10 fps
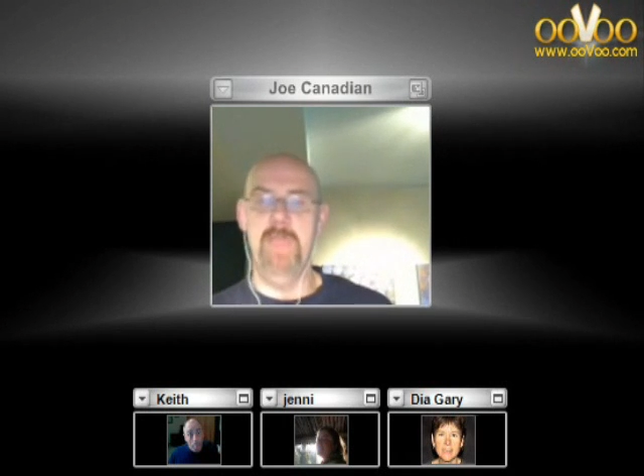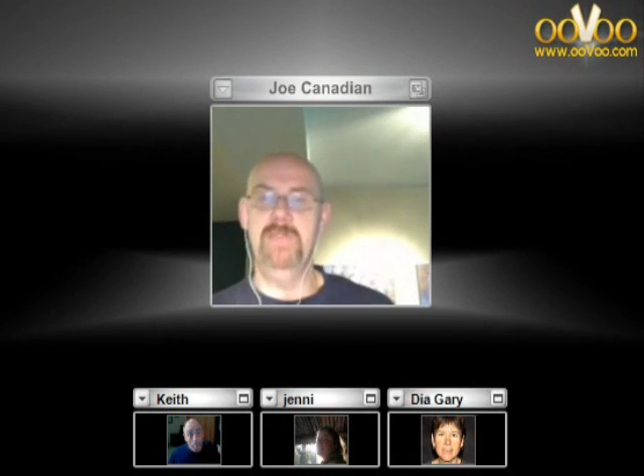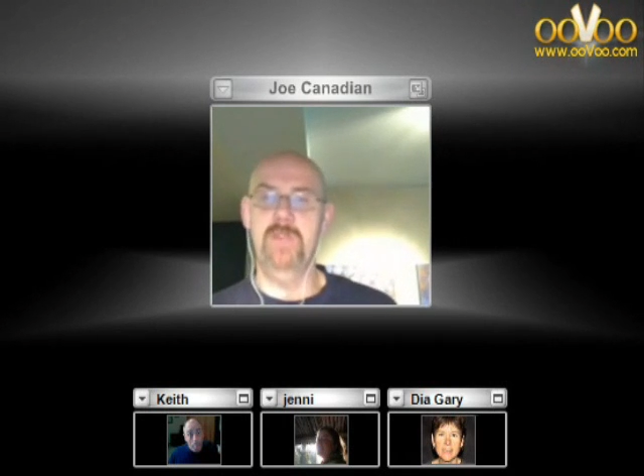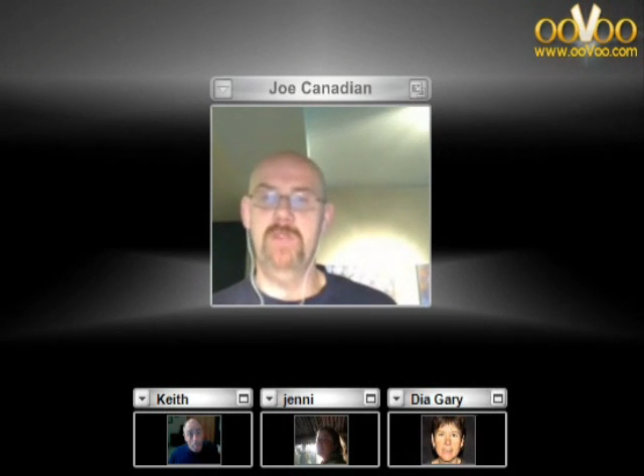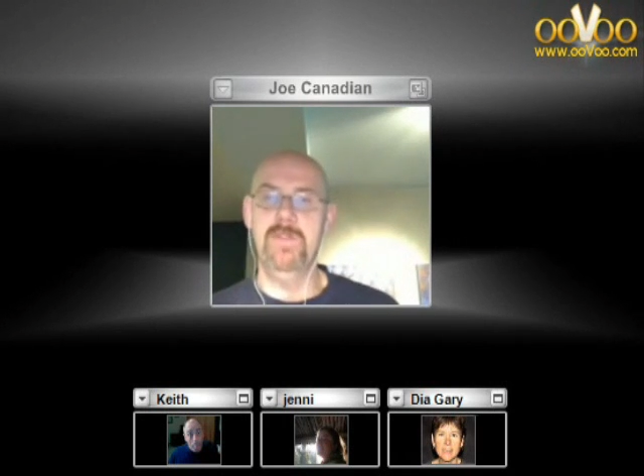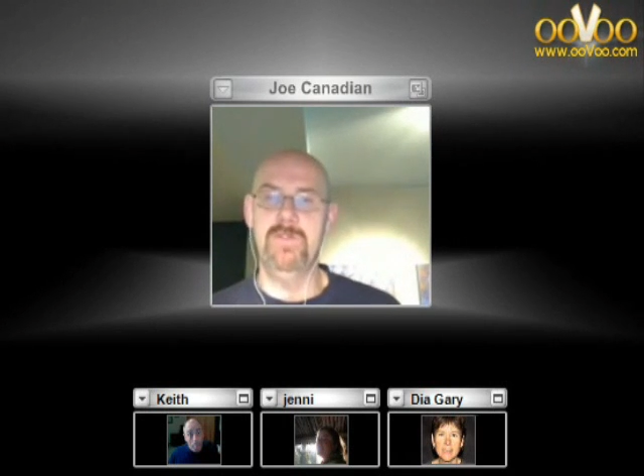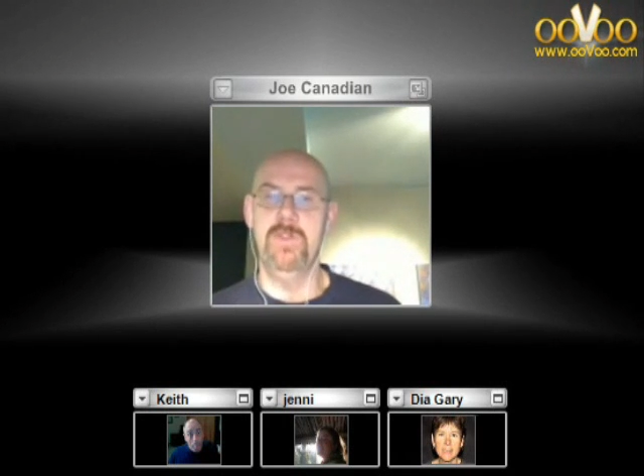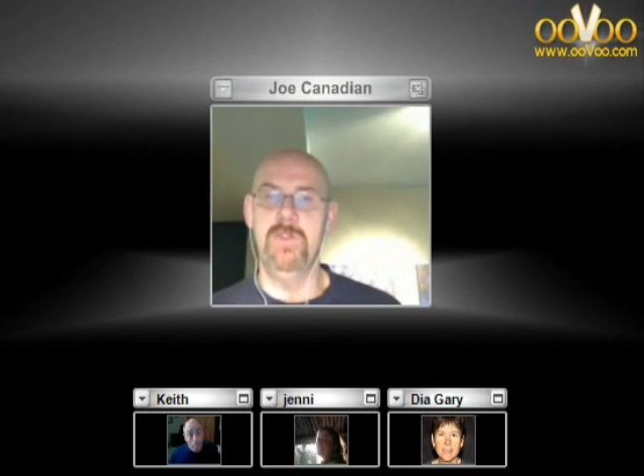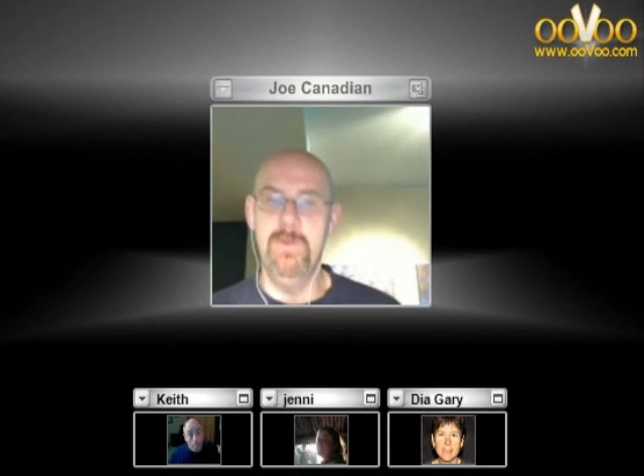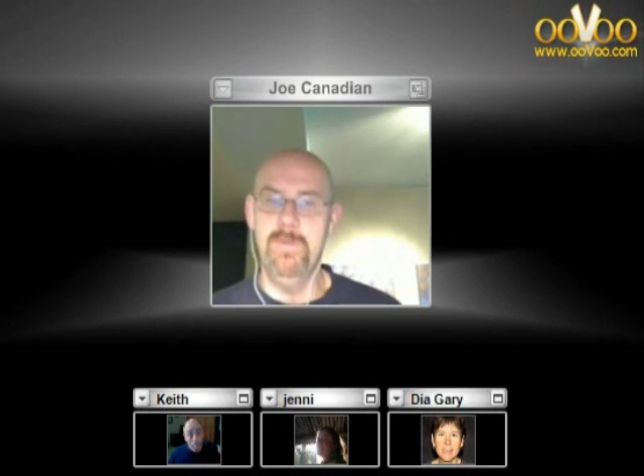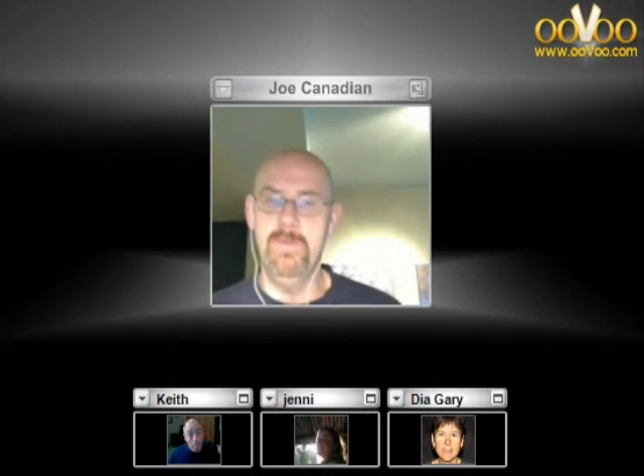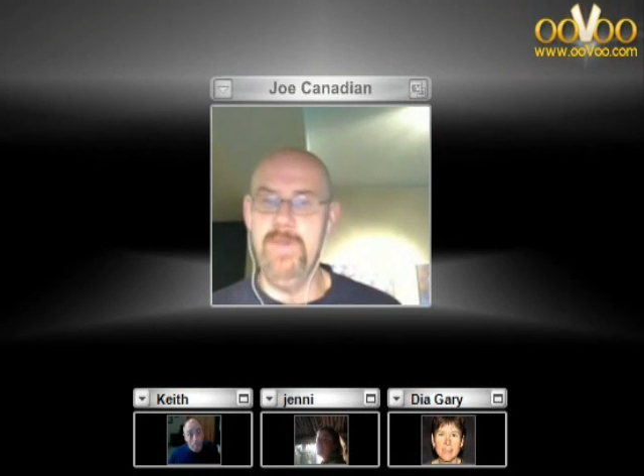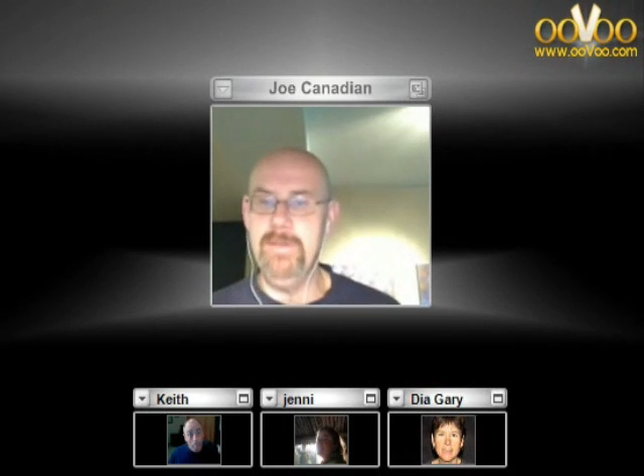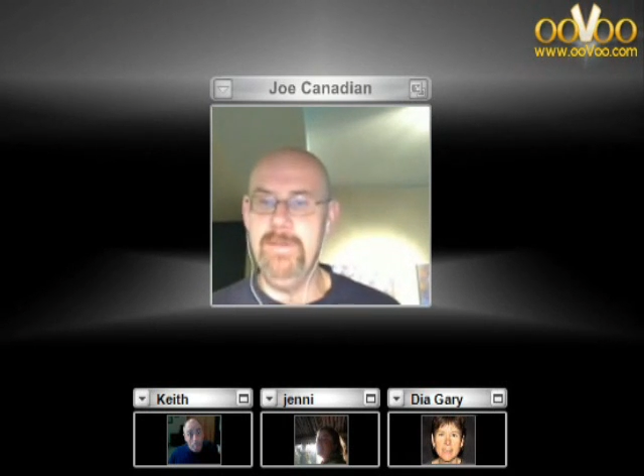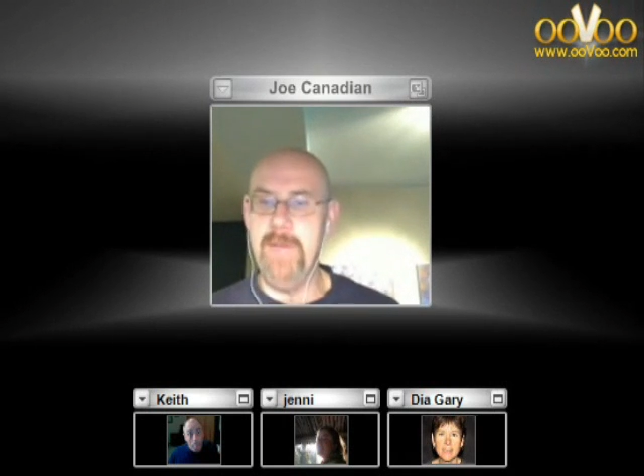based on student
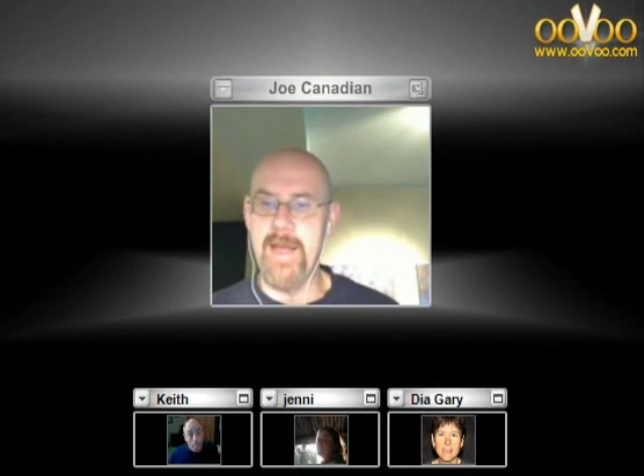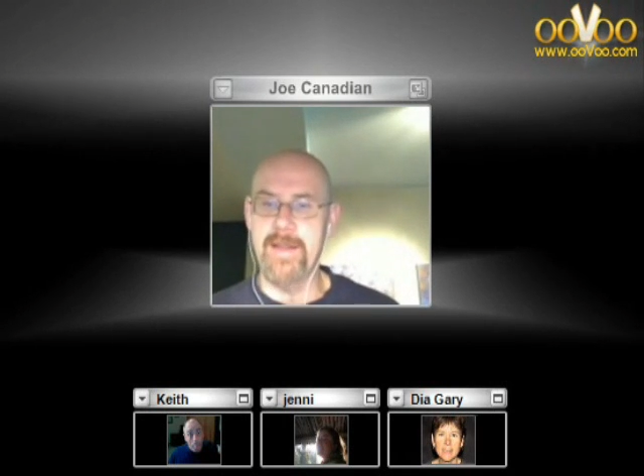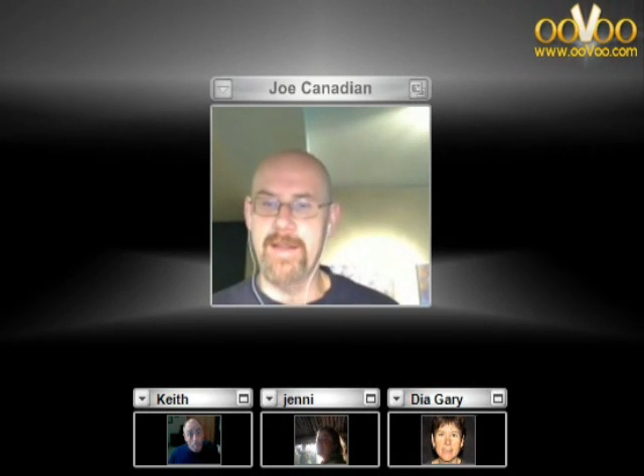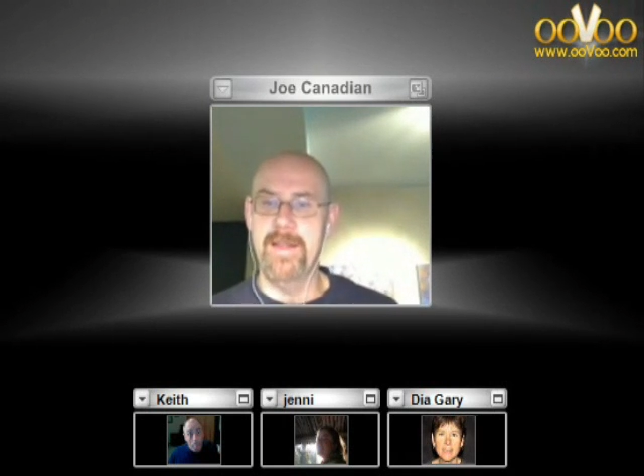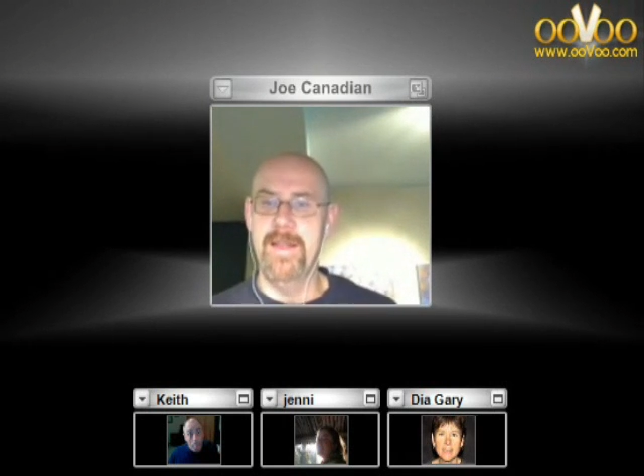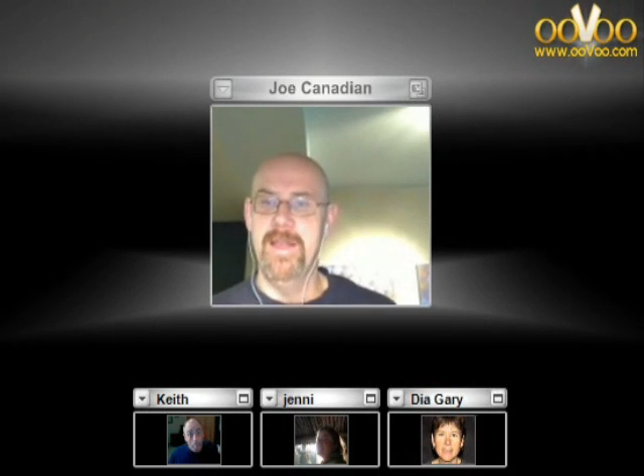feedback.